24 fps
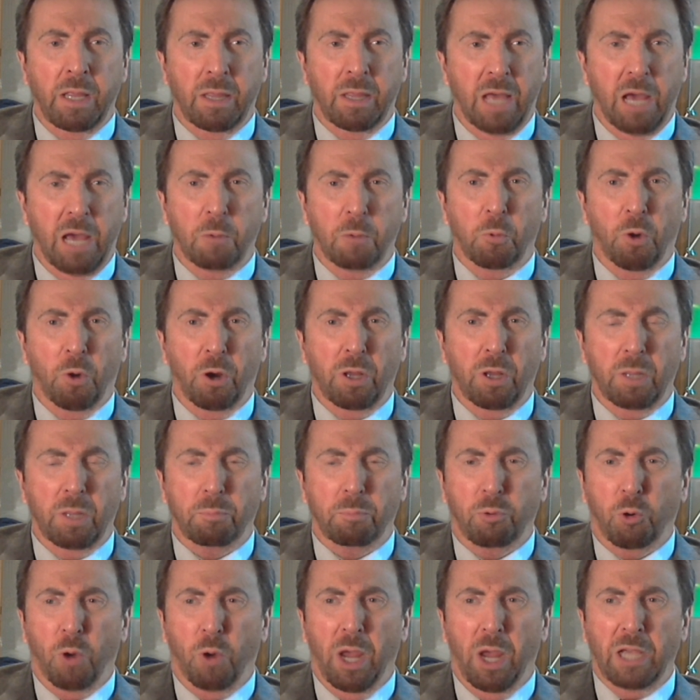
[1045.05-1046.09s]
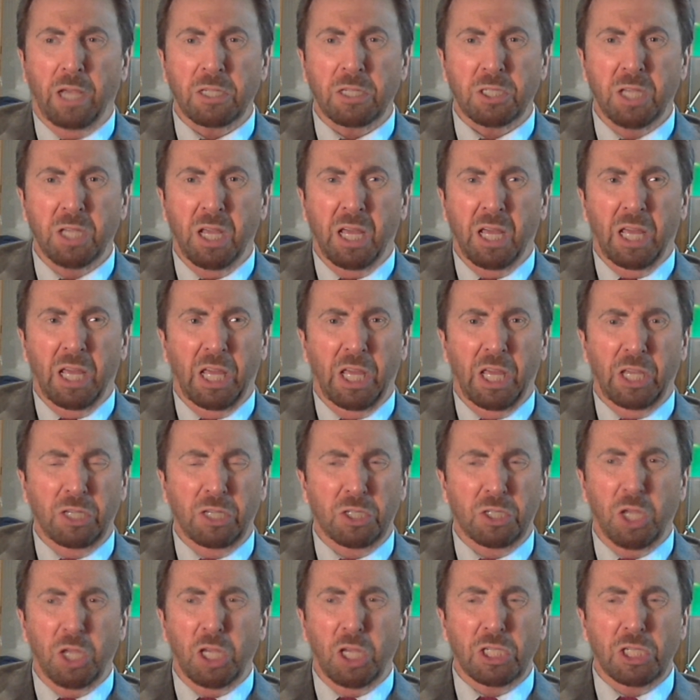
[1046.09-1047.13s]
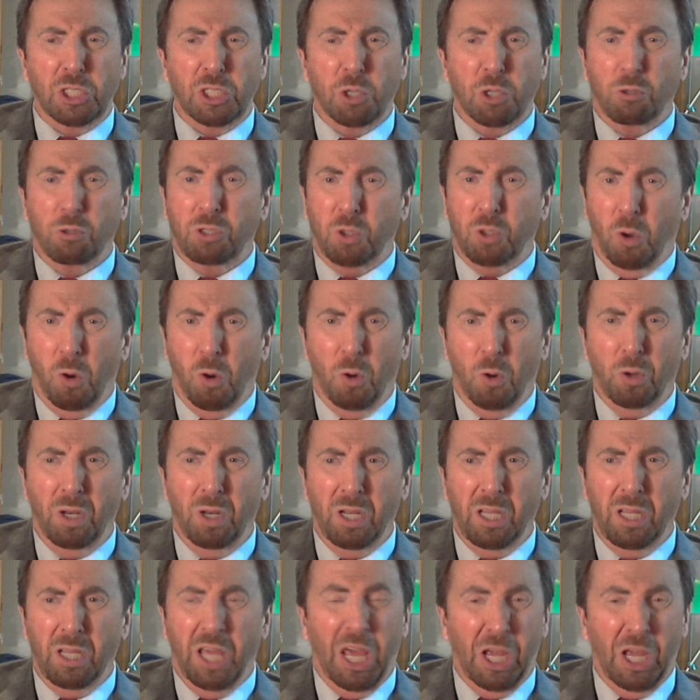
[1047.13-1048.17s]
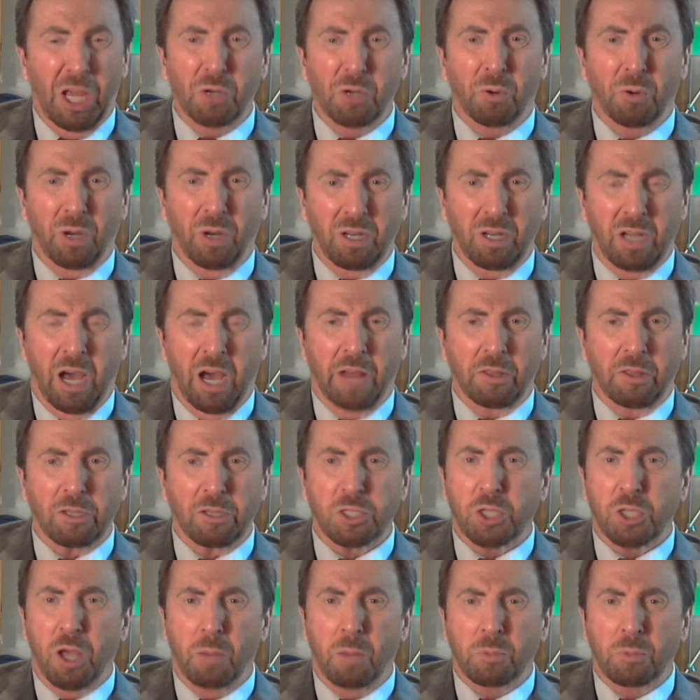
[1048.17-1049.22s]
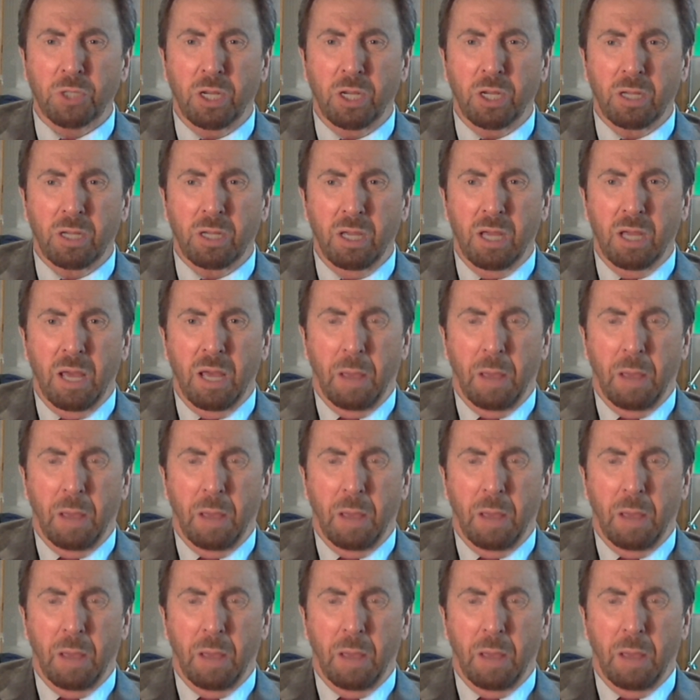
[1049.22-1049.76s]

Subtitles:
that where the press is so totally ignorant on the subject.